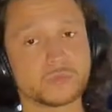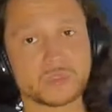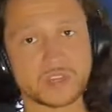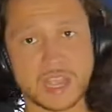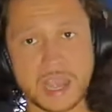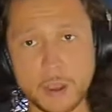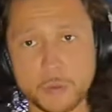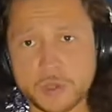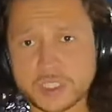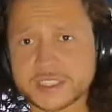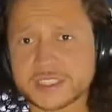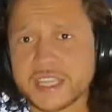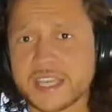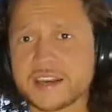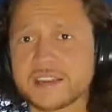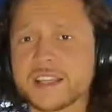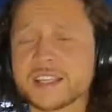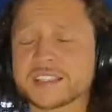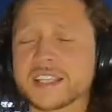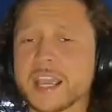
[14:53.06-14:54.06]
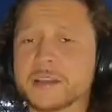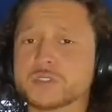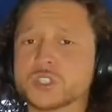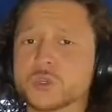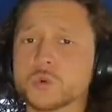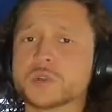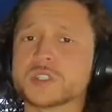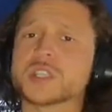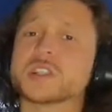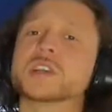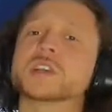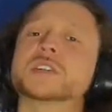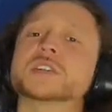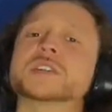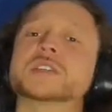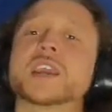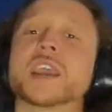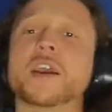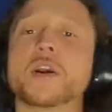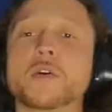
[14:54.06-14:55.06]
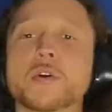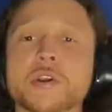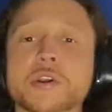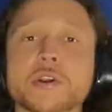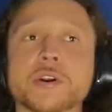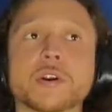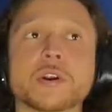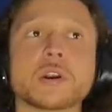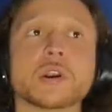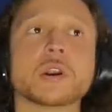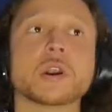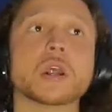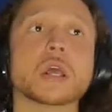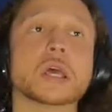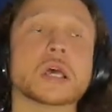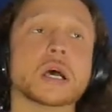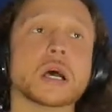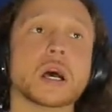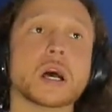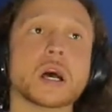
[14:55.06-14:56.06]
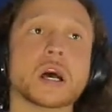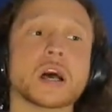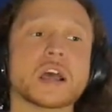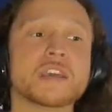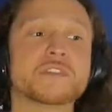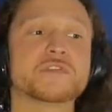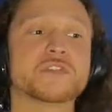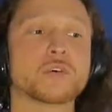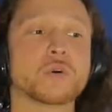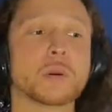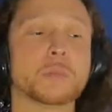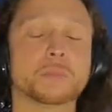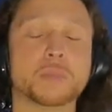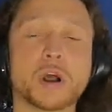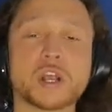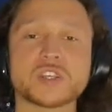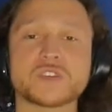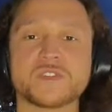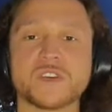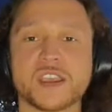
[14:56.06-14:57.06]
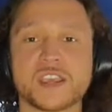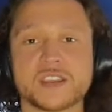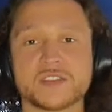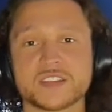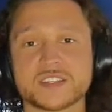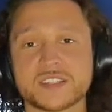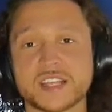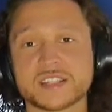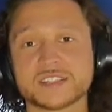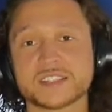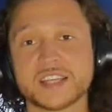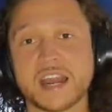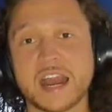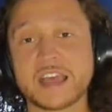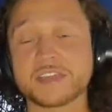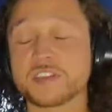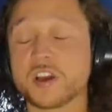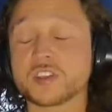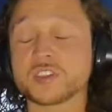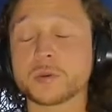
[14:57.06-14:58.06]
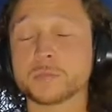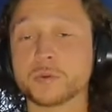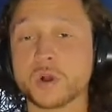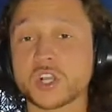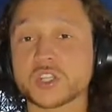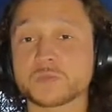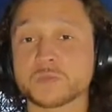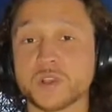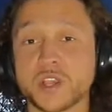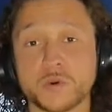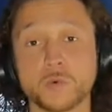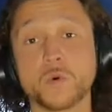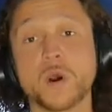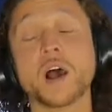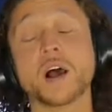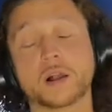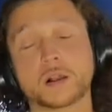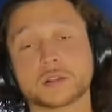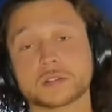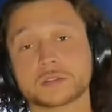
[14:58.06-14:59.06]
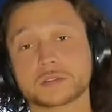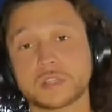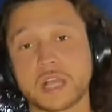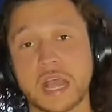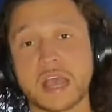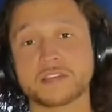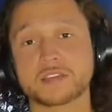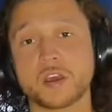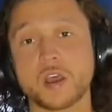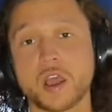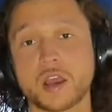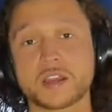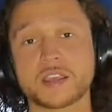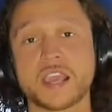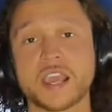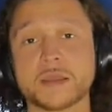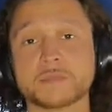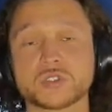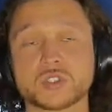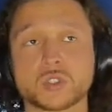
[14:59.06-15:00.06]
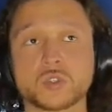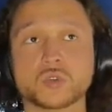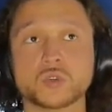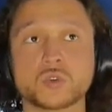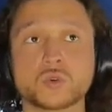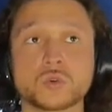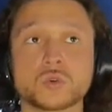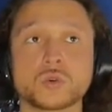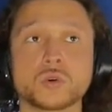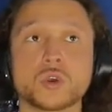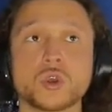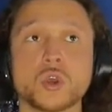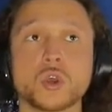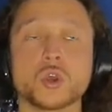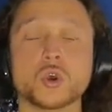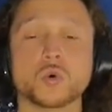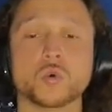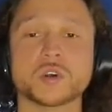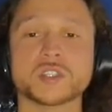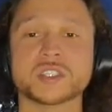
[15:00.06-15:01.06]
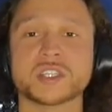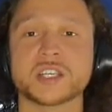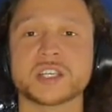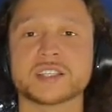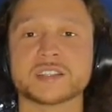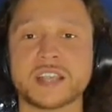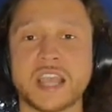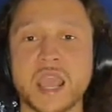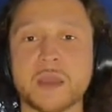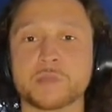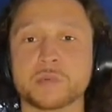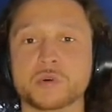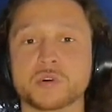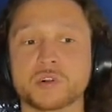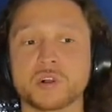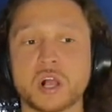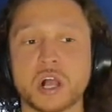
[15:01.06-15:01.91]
I will say to this, game 2 was a little scarier if you're a Bucks fan in the sense that I thought the Bucks played well. I thought game 2 was an example